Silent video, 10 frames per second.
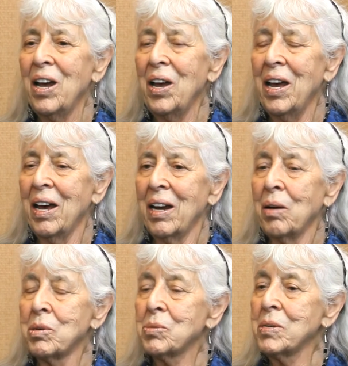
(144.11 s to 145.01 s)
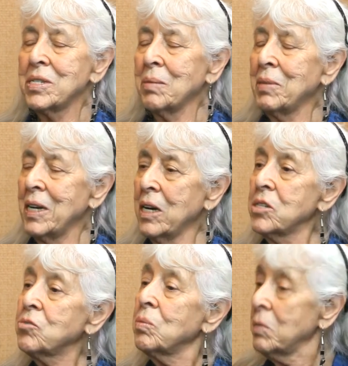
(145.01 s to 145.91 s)
And I was with somebody
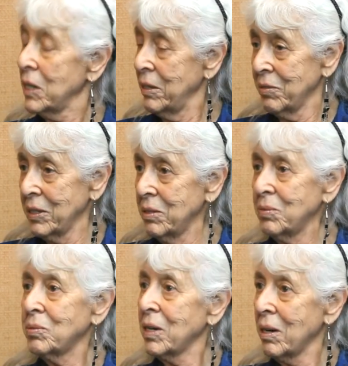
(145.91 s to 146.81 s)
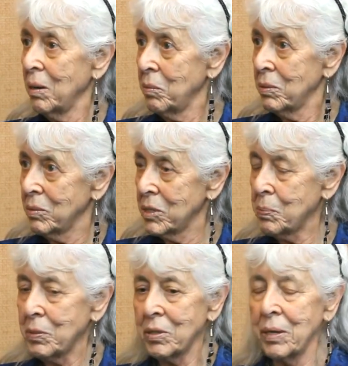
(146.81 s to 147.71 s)
else from Cleveland, where I was
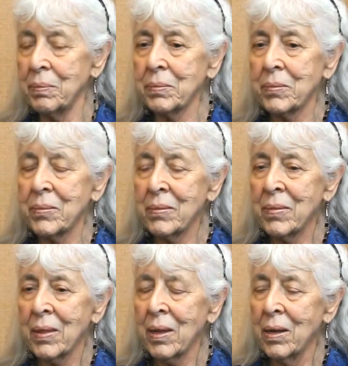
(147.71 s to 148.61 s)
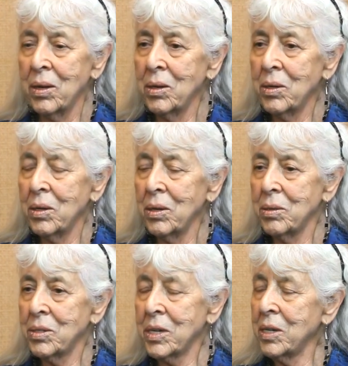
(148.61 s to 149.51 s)
born,
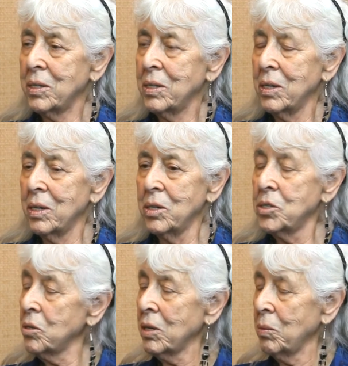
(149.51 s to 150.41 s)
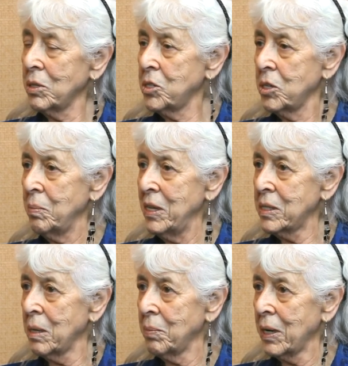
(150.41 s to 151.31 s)
who said, Joan, I want you to meet
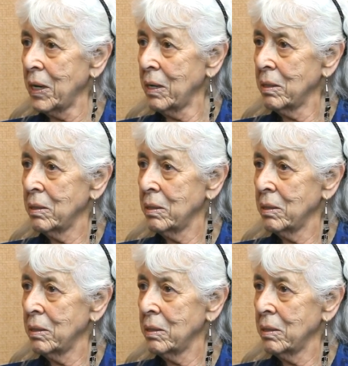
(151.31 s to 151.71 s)
somebody.